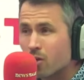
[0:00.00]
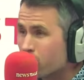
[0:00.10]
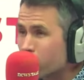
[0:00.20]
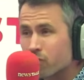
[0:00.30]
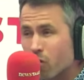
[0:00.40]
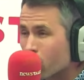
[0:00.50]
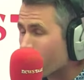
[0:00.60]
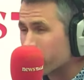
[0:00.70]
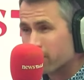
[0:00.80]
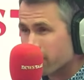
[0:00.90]
who just don't
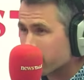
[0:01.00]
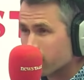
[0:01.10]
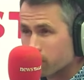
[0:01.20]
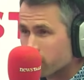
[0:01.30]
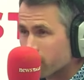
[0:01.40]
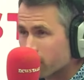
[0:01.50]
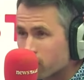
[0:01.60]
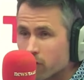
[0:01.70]
want the system to change.